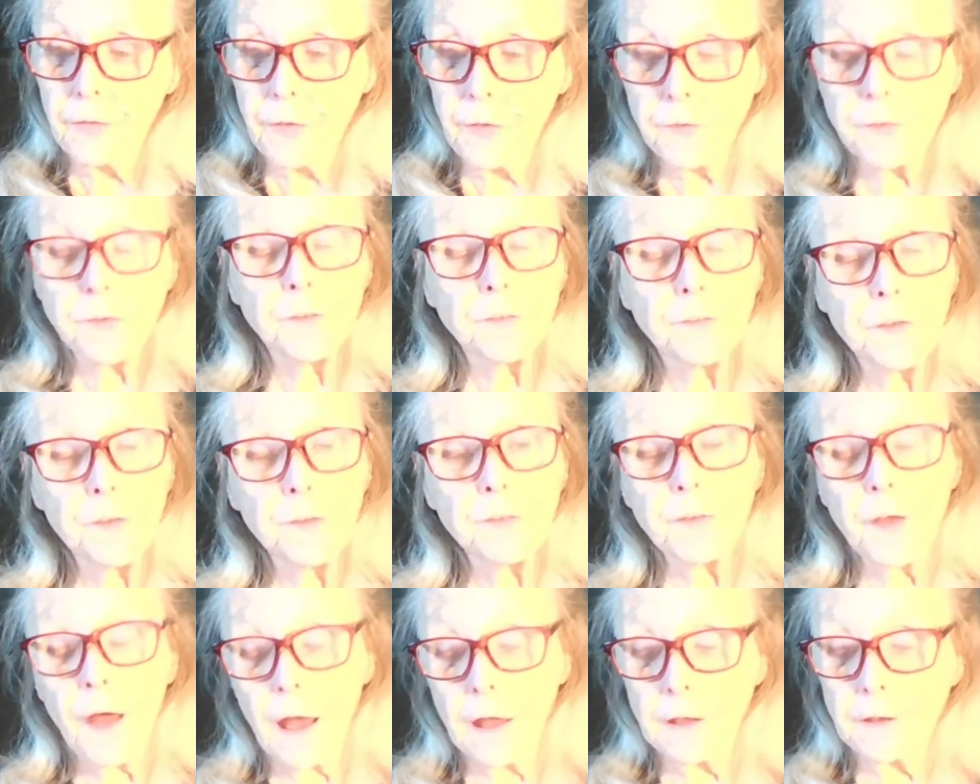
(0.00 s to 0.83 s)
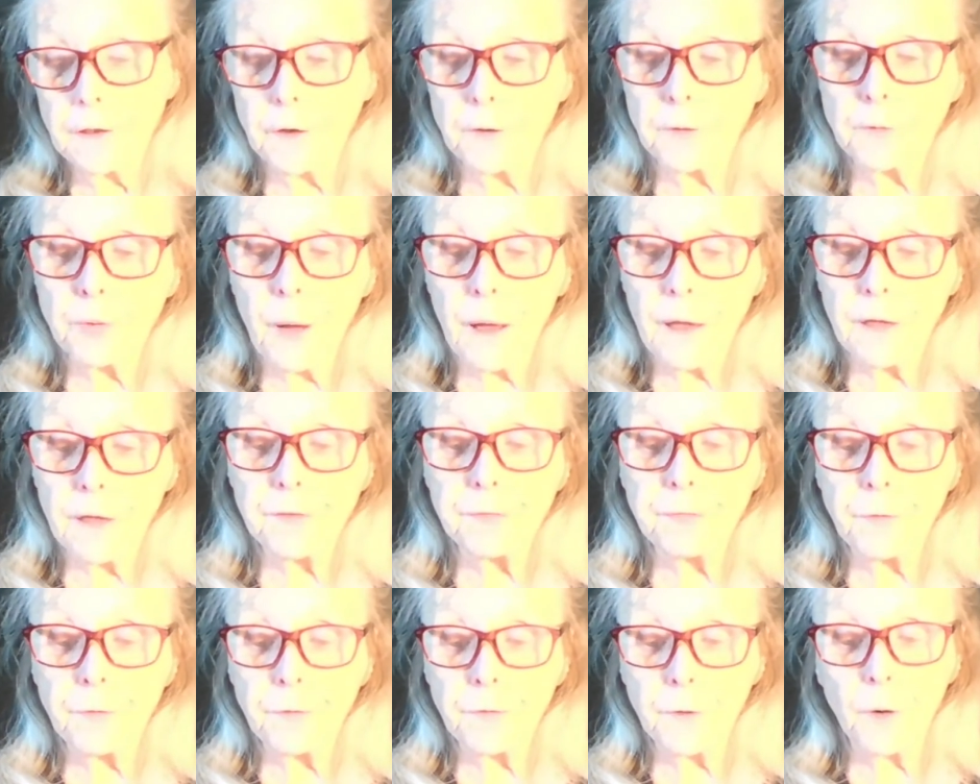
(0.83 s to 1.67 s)
This is designed to
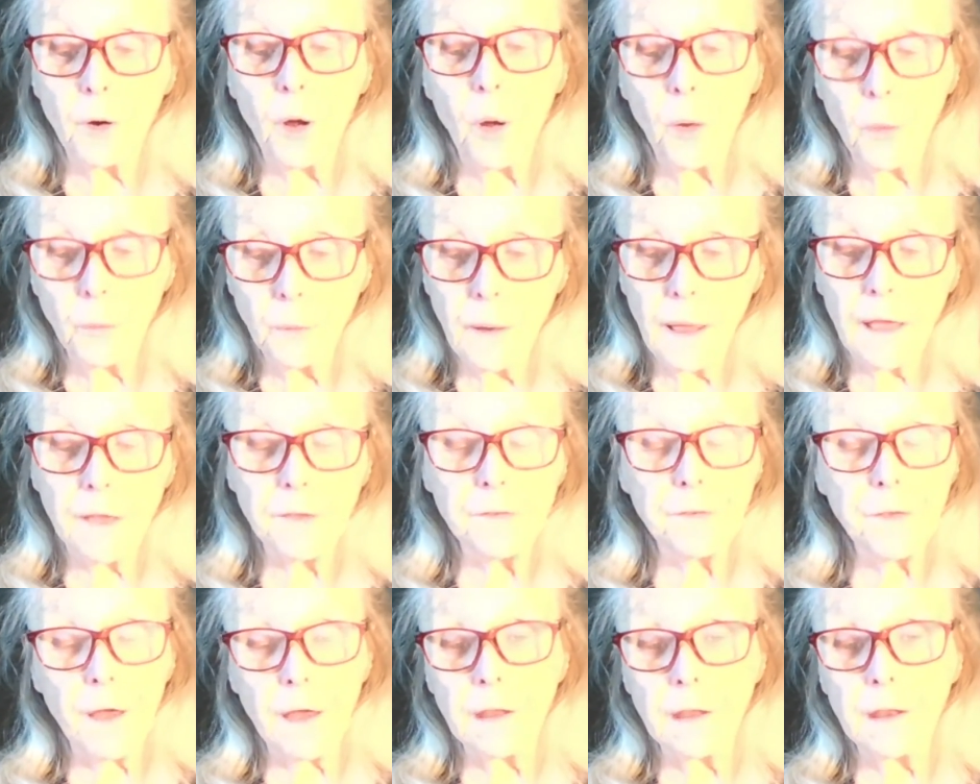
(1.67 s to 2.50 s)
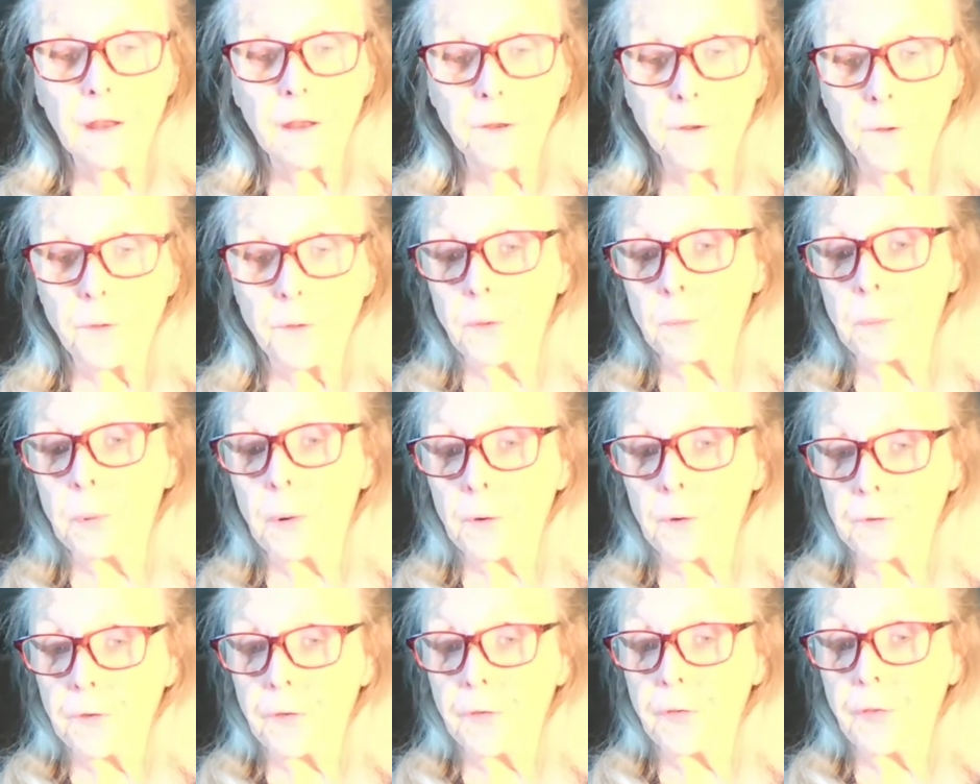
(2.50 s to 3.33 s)
transfer their own anxiety to the
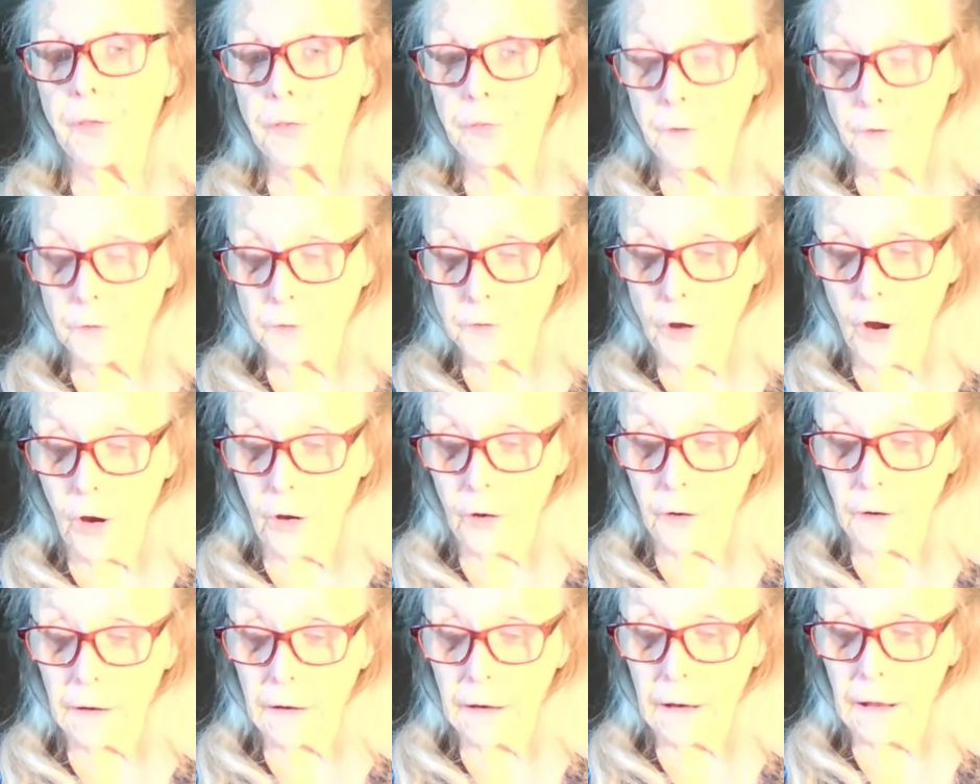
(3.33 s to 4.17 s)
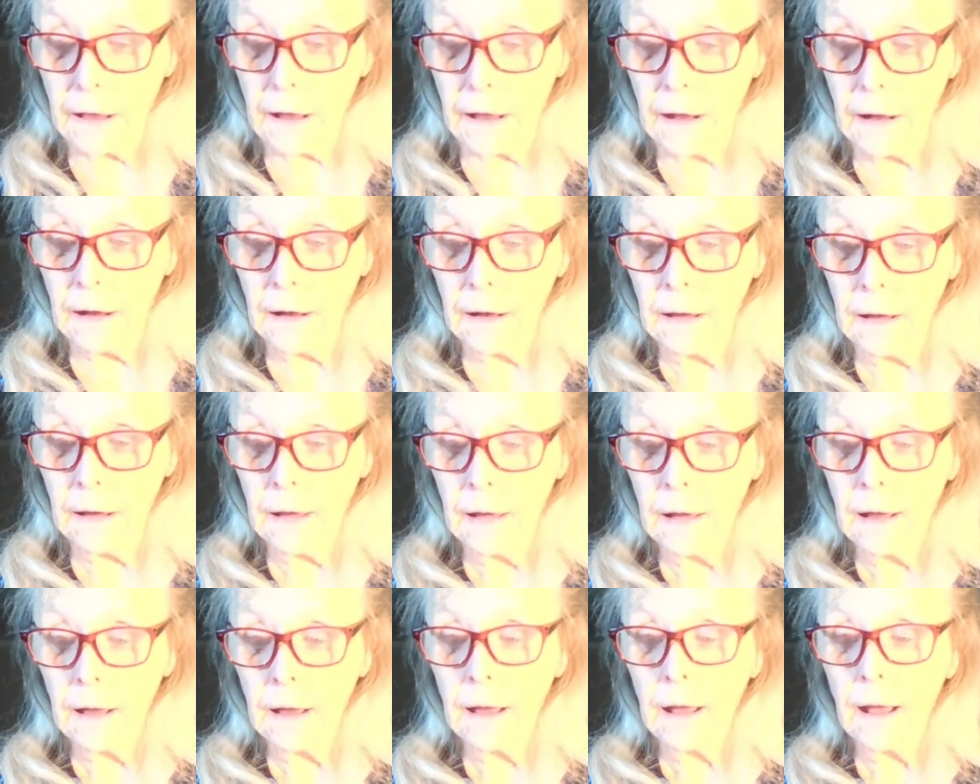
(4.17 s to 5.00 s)
person that they're targeting.
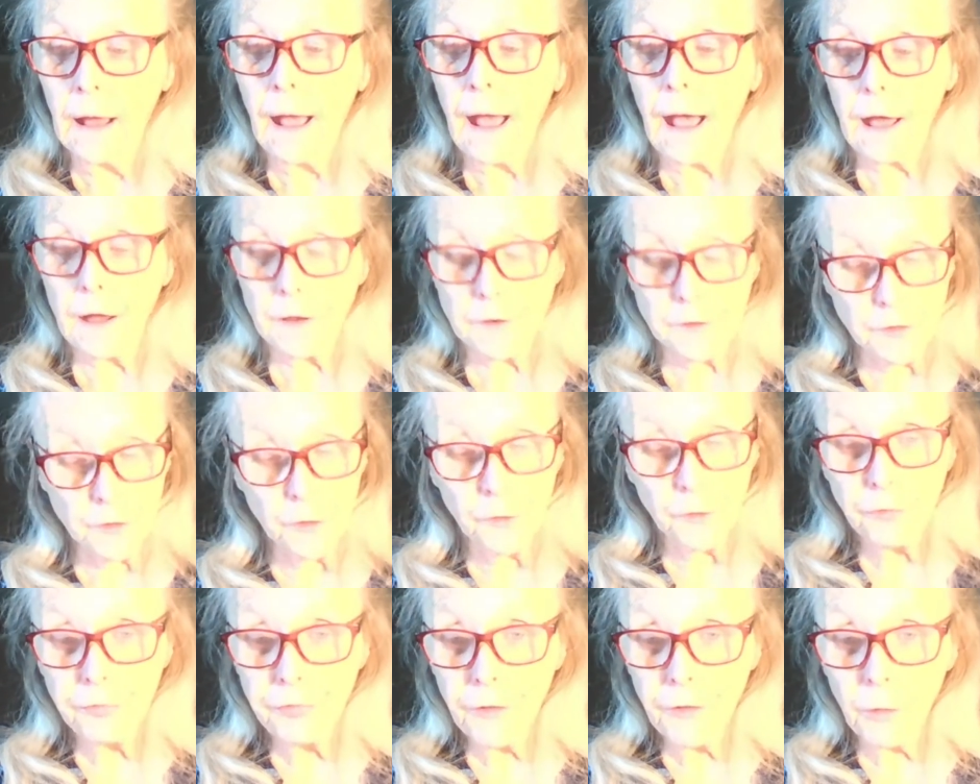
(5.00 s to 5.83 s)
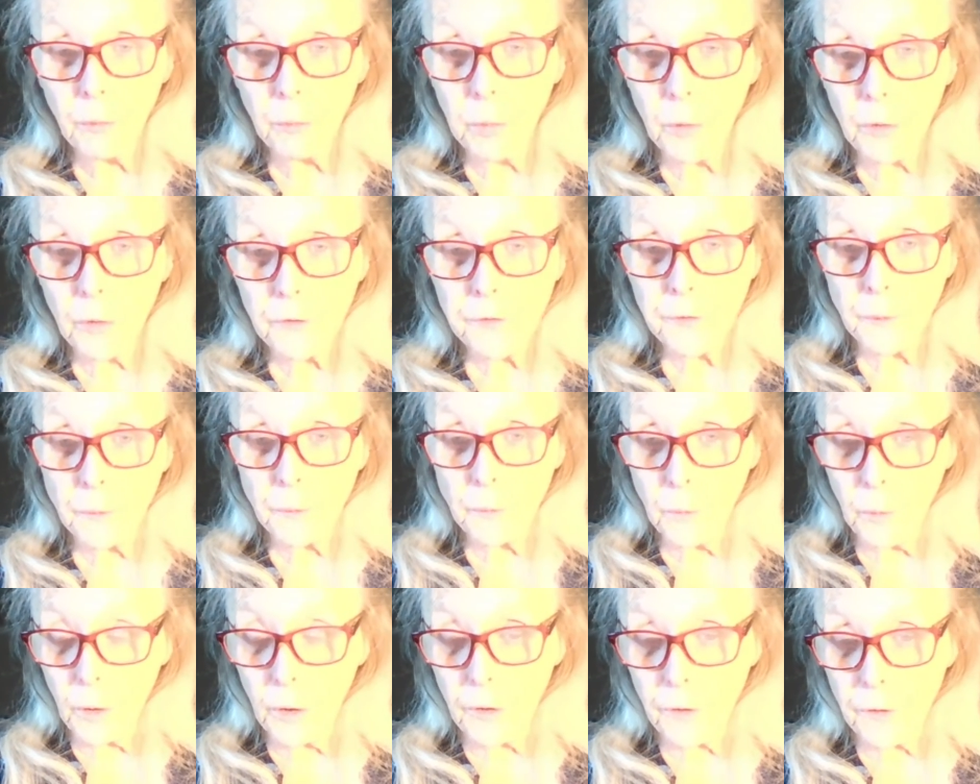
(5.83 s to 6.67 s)
As you feel worse
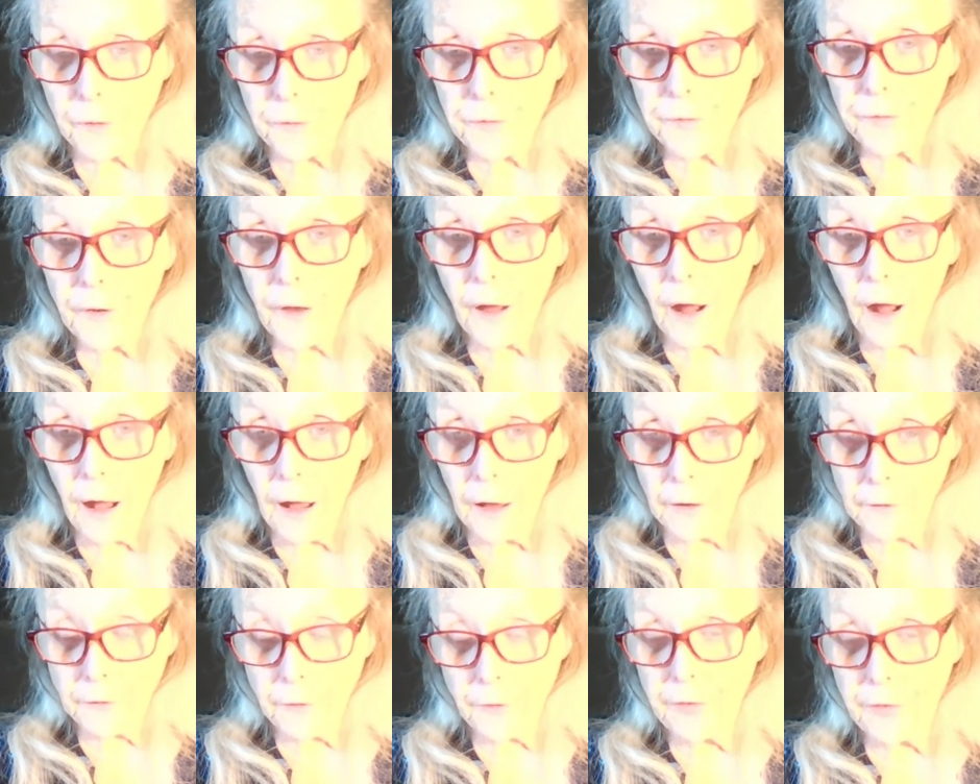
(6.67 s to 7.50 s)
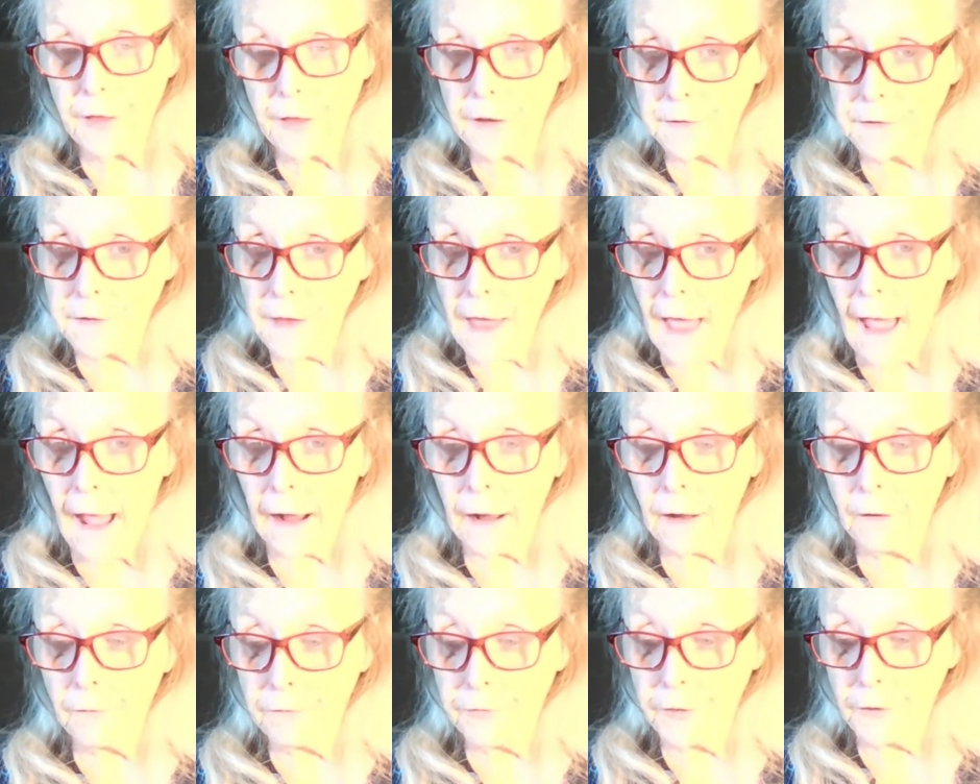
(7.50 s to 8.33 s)
and worse under the
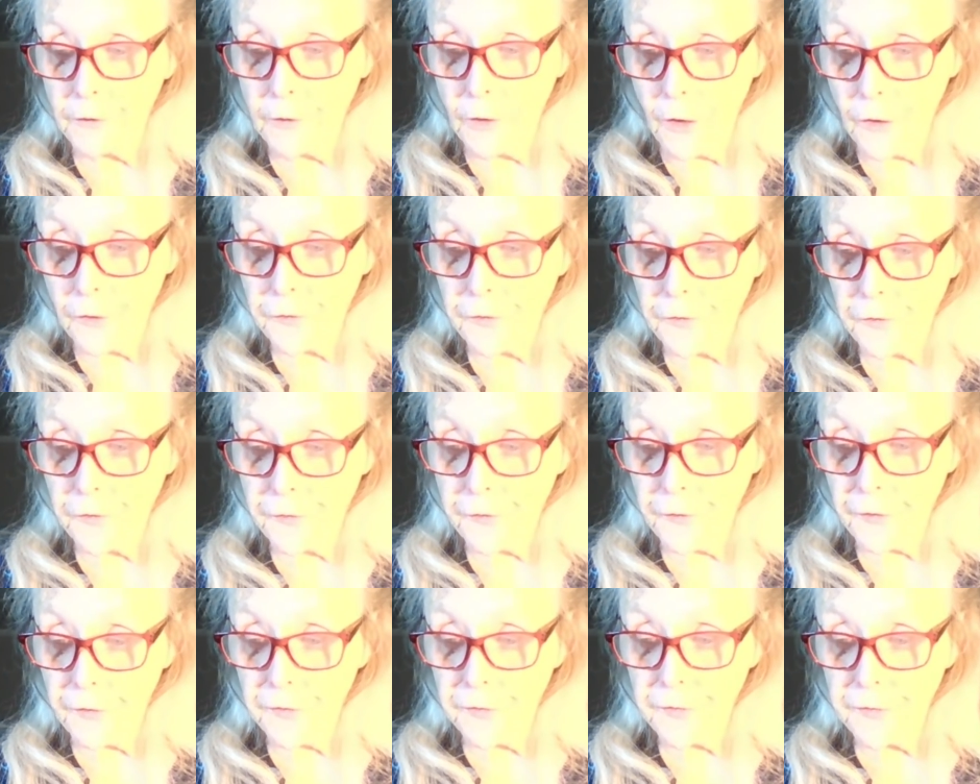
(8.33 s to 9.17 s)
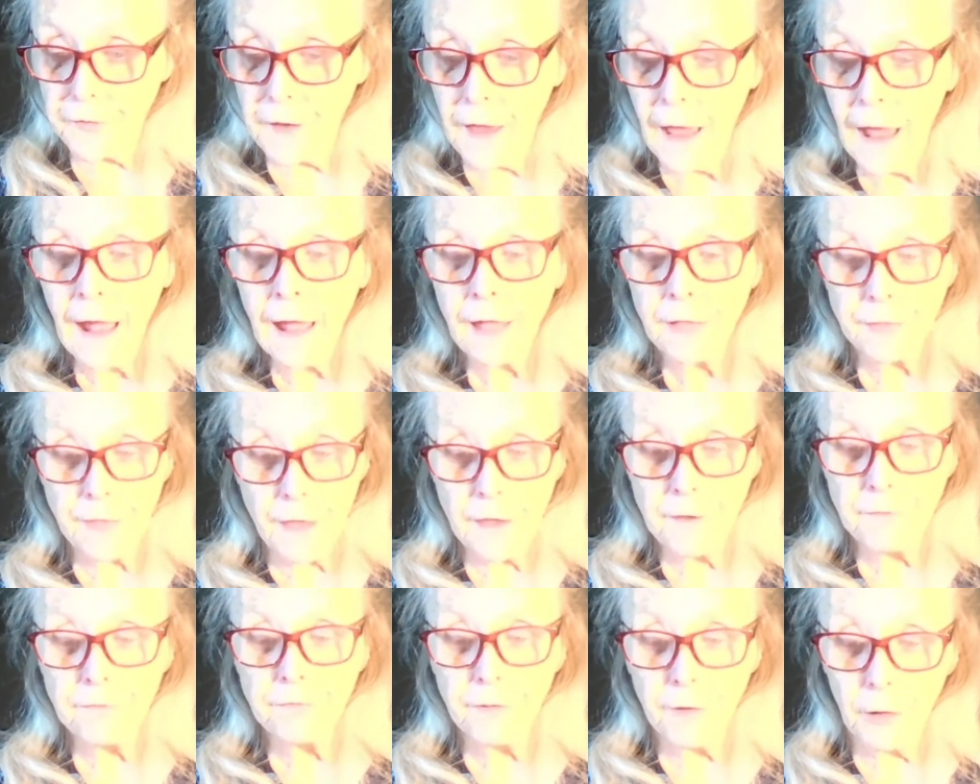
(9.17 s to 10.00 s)
attack of the narcissist,
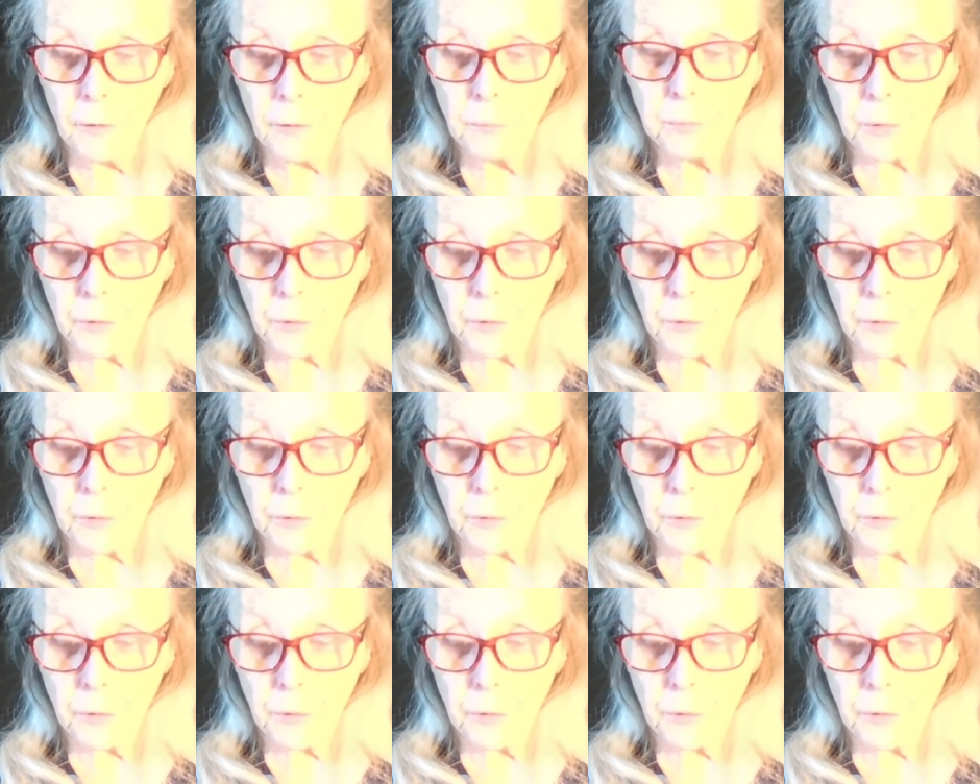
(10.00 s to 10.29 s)
they feel